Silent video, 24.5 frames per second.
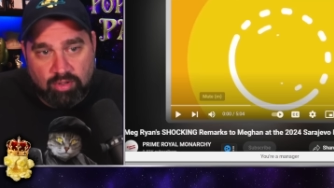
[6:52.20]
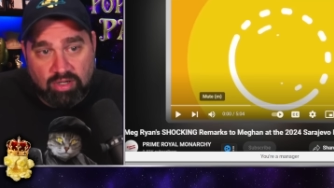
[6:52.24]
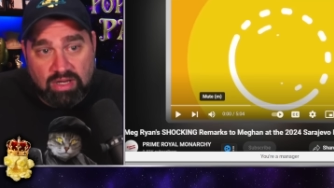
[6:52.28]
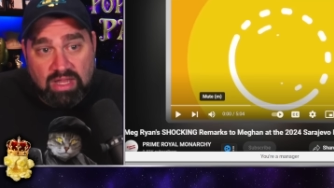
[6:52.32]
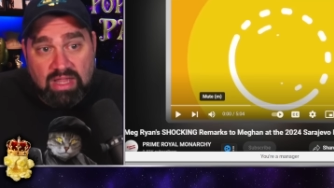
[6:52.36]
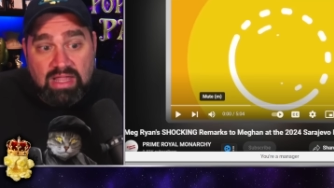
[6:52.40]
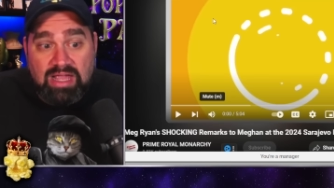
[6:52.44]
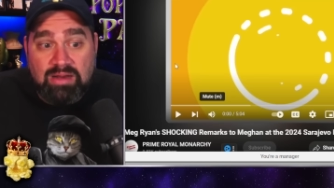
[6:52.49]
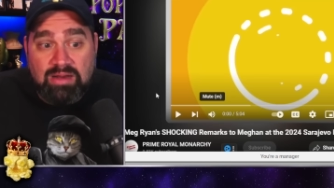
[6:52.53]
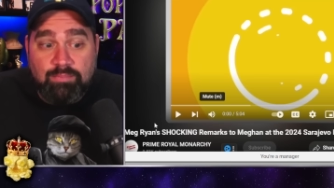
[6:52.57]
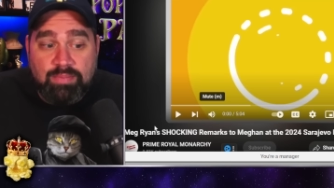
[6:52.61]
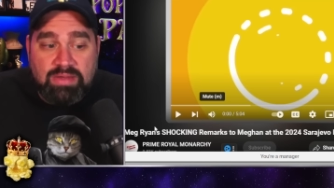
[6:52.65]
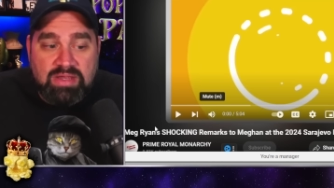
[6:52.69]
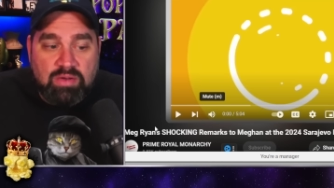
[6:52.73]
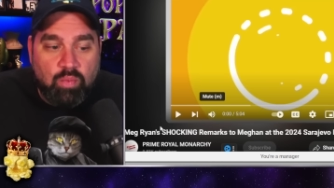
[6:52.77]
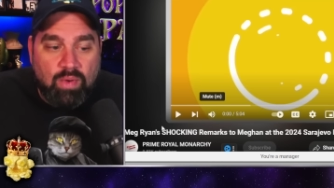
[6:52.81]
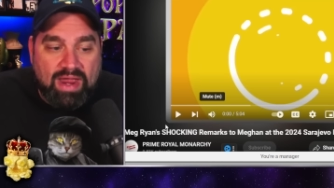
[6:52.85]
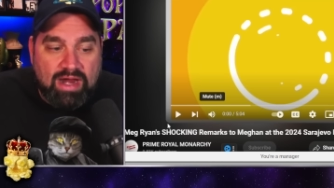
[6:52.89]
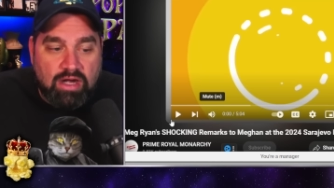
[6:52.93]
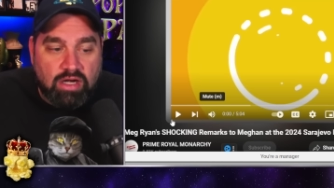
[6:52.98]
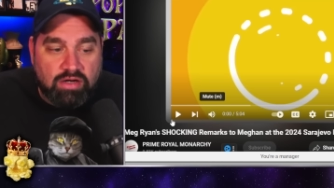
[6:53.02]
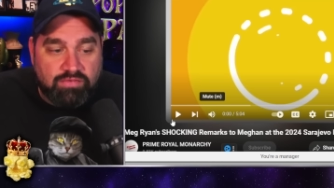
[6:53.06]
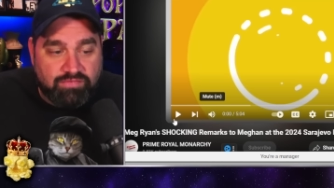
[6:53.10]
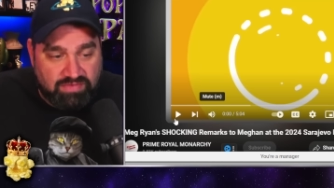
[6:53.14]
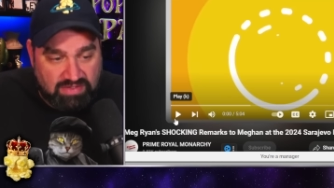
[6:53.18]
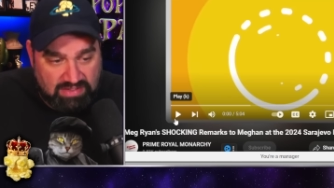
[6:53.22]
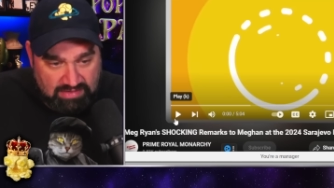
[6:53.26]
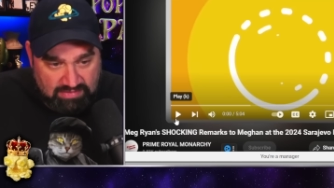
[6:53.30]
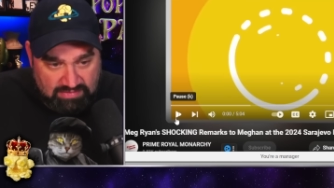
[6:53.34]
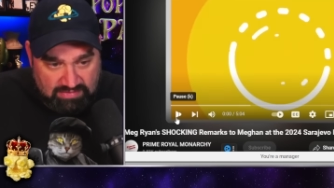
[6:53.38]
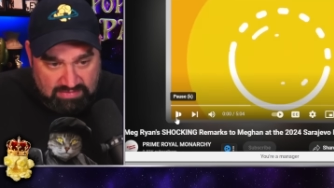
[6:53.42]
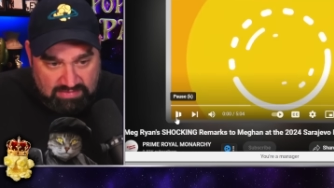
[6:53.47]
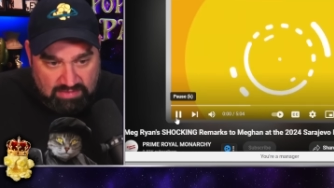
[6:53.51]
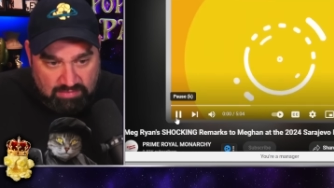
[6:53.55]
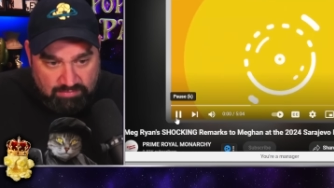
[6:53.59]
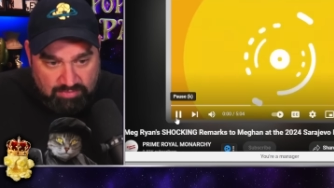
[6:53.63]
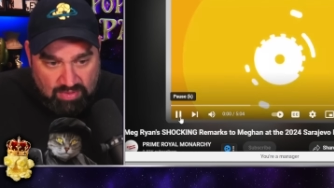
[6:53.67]
homework. And beware of
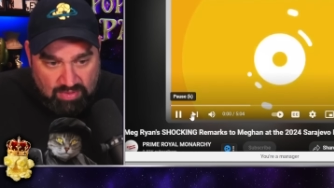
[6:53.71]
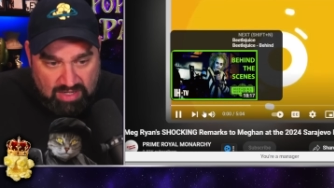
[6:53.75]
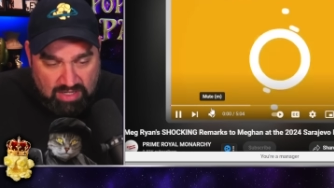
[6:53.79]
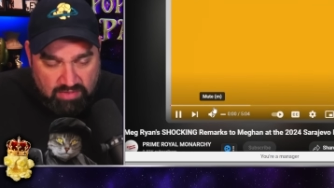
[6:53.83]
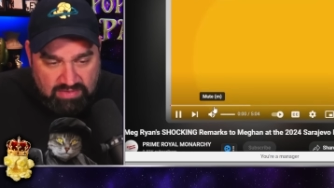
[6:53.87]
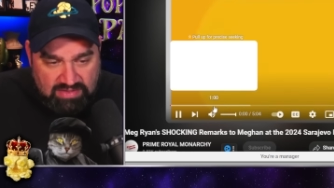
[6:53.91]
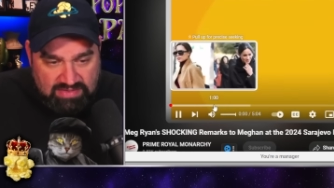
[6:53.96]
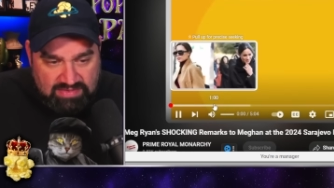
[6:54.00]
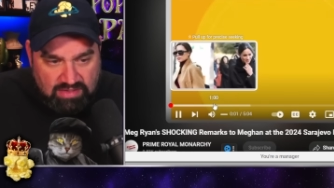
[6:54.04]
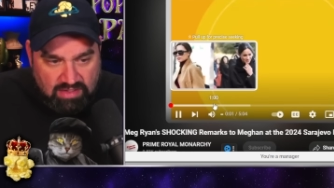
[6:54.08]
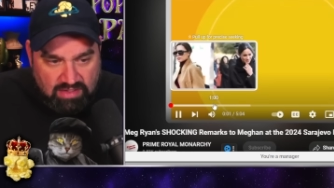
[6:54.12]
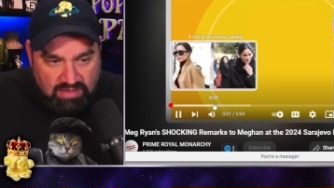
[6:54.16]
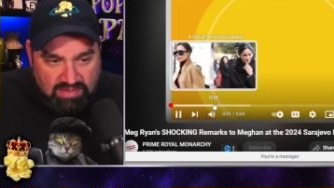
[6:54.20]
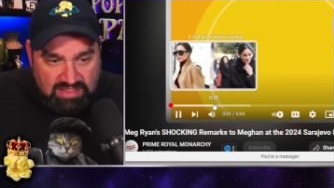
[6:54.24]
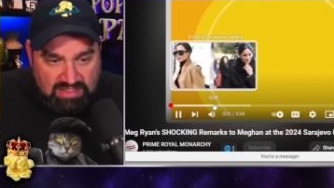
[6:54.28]
these. Beware of these,